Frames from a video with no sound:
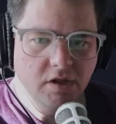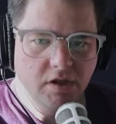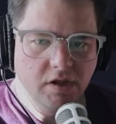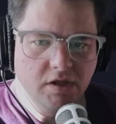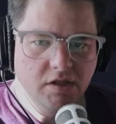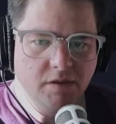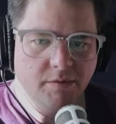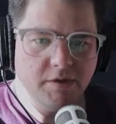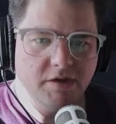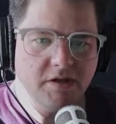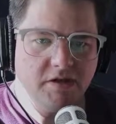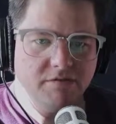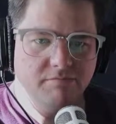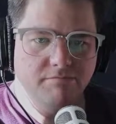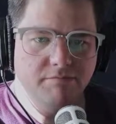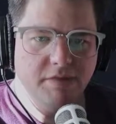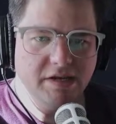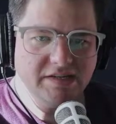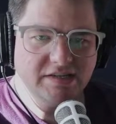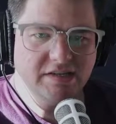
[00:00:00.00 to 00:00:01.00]
The
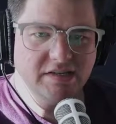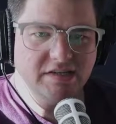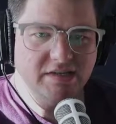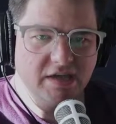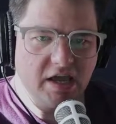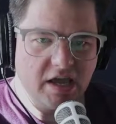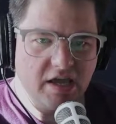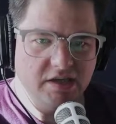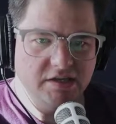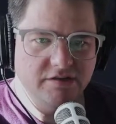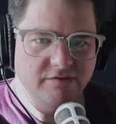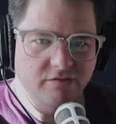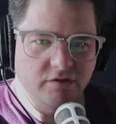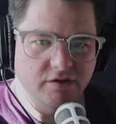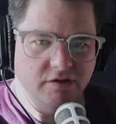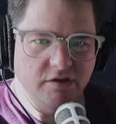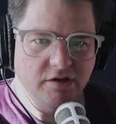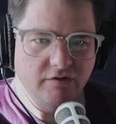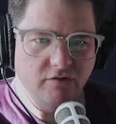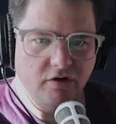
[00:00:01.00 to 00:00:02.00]
business case for
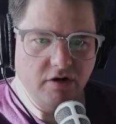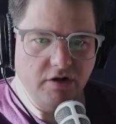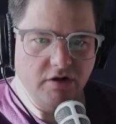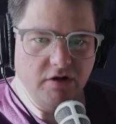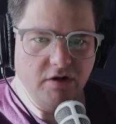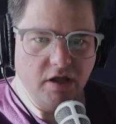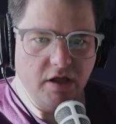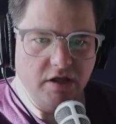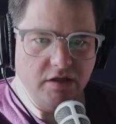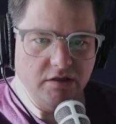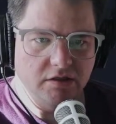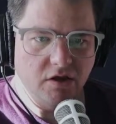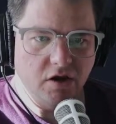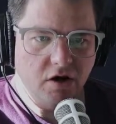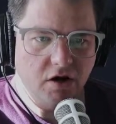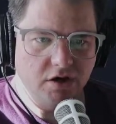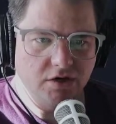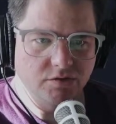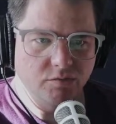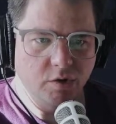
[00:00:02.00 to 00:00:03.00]
delivering a
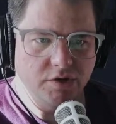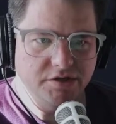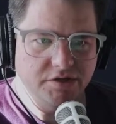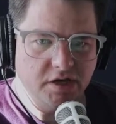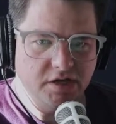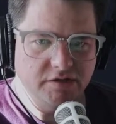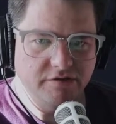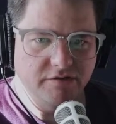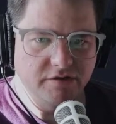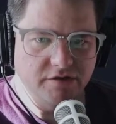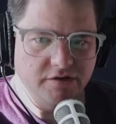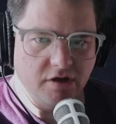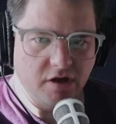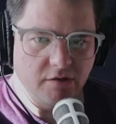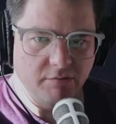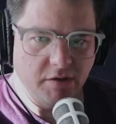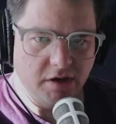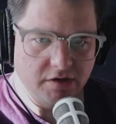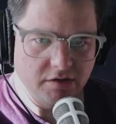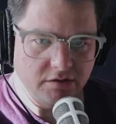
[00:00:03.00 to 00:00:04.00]
large one-size-fits-all
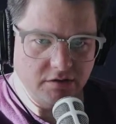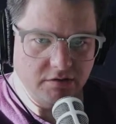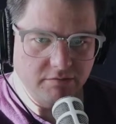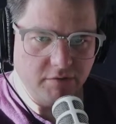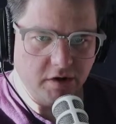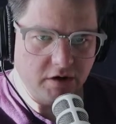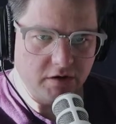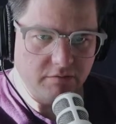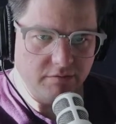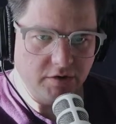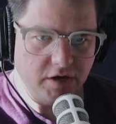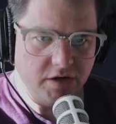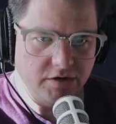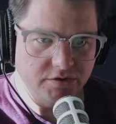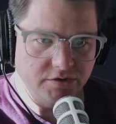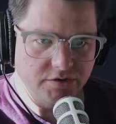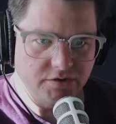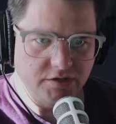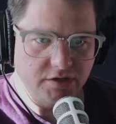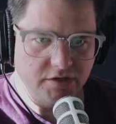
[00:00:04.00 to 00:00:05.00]
bundle to modern
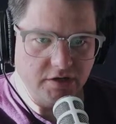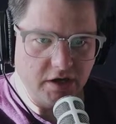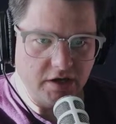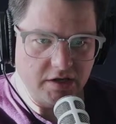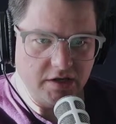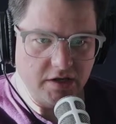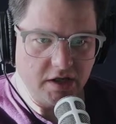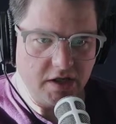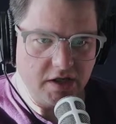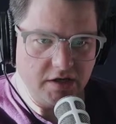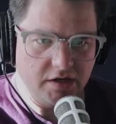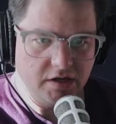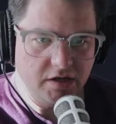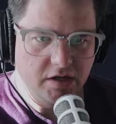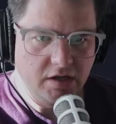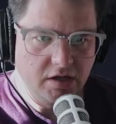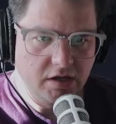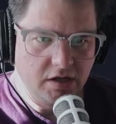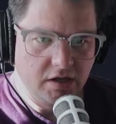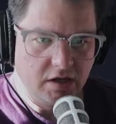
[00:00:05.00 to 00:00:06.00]
browsers and IE8
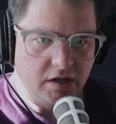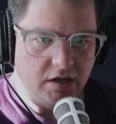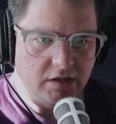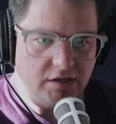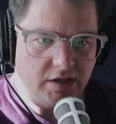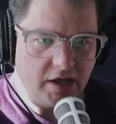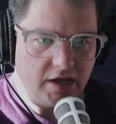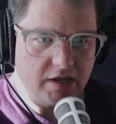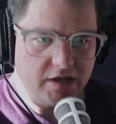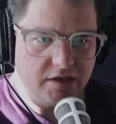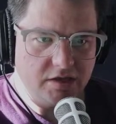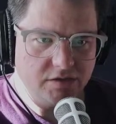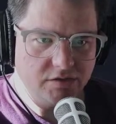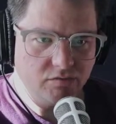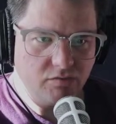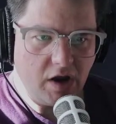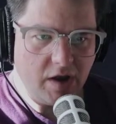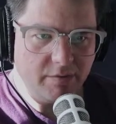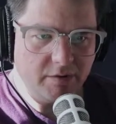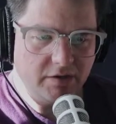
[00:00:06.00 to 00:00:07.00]
alike is
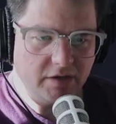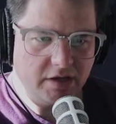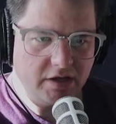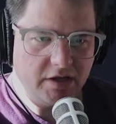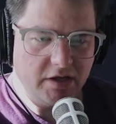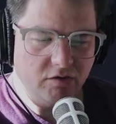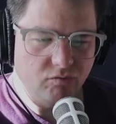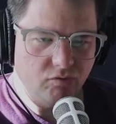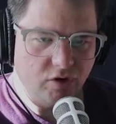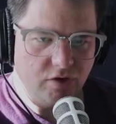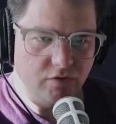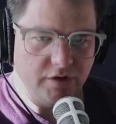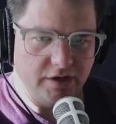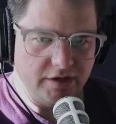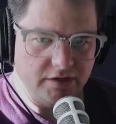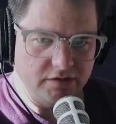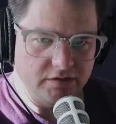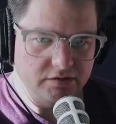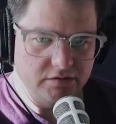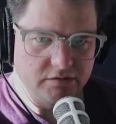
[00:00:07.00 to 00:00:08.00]
rapidly
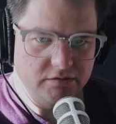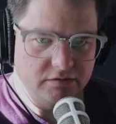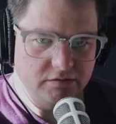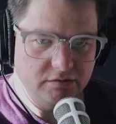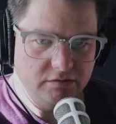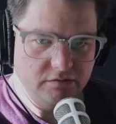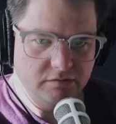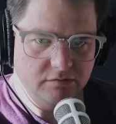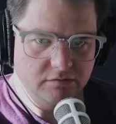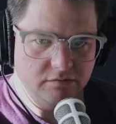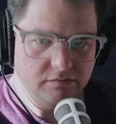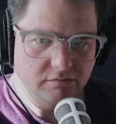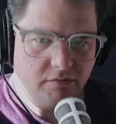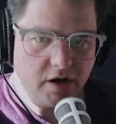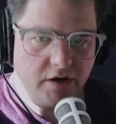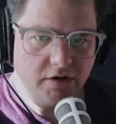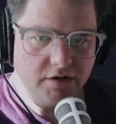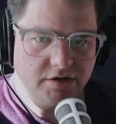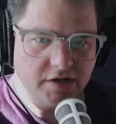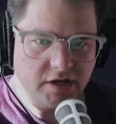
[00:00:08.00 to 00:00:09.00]
eroding.
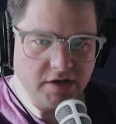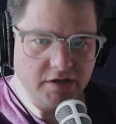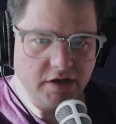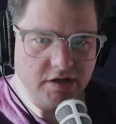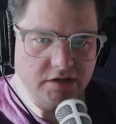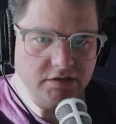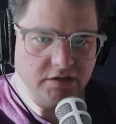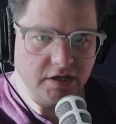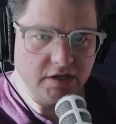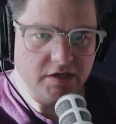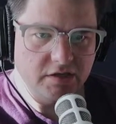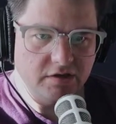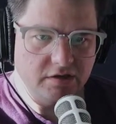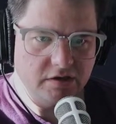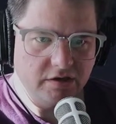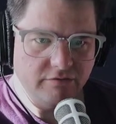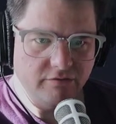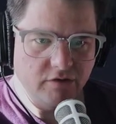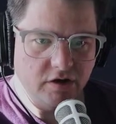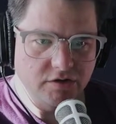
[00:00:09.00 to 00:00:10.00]
Modern techniques like
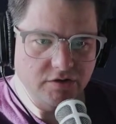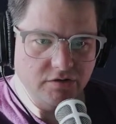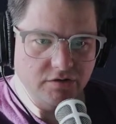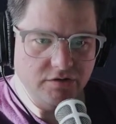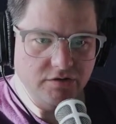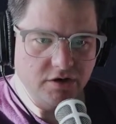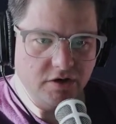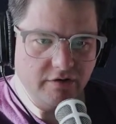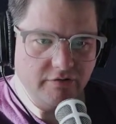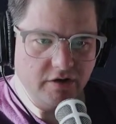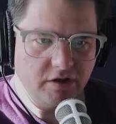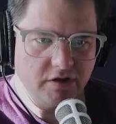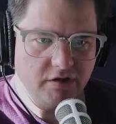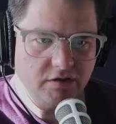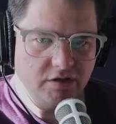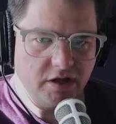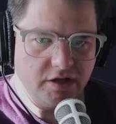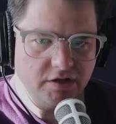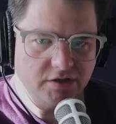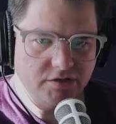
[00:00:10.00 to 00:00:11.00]
differential serving
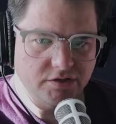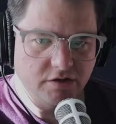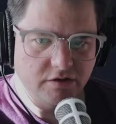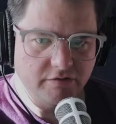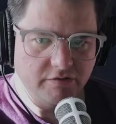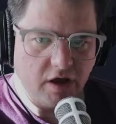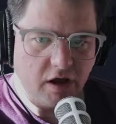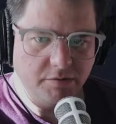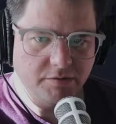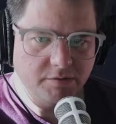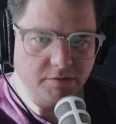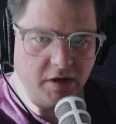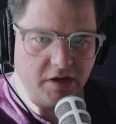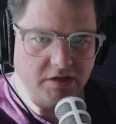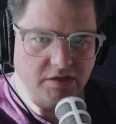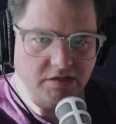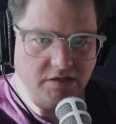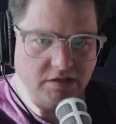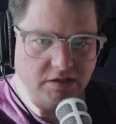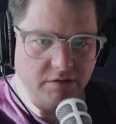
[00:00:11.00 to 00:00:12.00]
let us serve
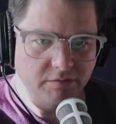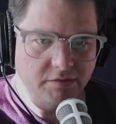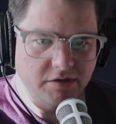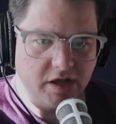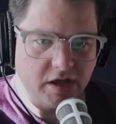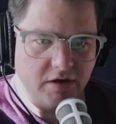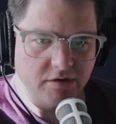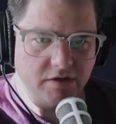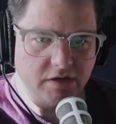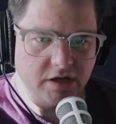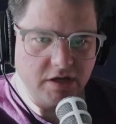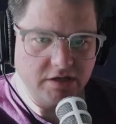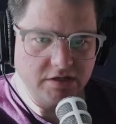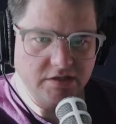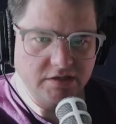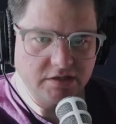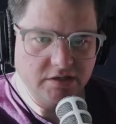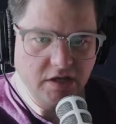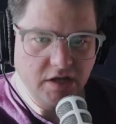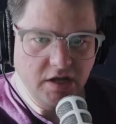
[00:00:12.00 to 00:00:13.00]
optimized, slimmed-down
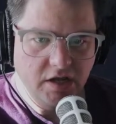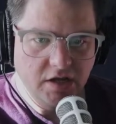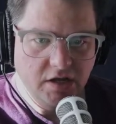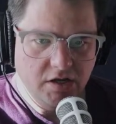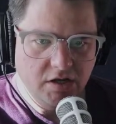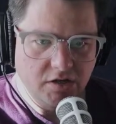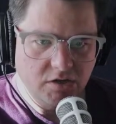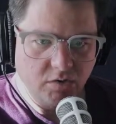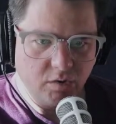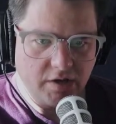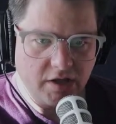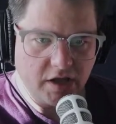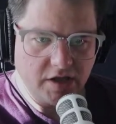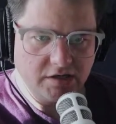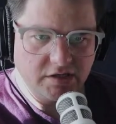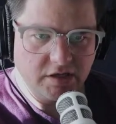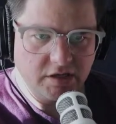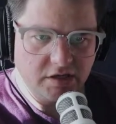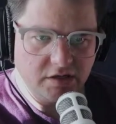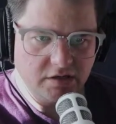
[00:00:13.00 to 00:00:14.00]
ES
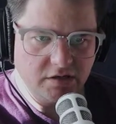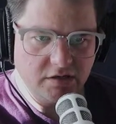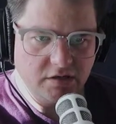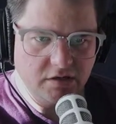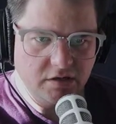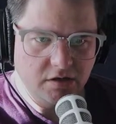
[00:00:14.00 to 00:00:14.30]
2018